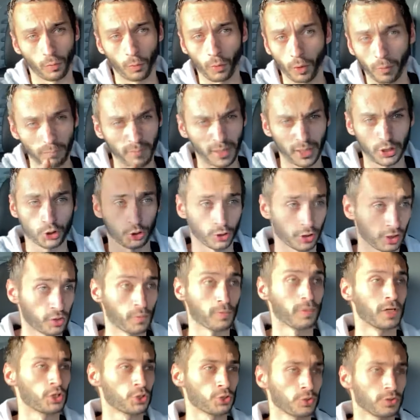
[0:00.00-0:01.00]
what metric you're
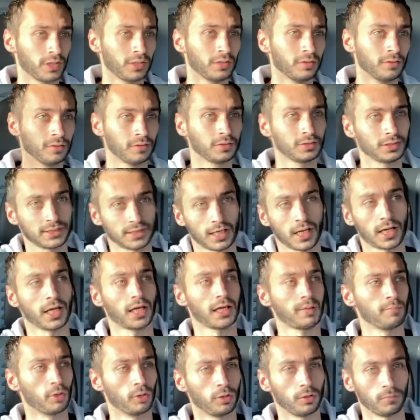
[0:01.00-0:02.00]
measuring,
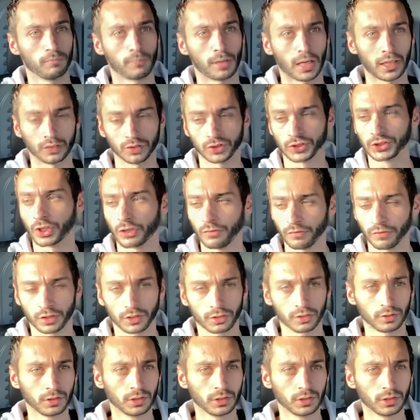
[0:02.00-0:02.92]
time or miles covered.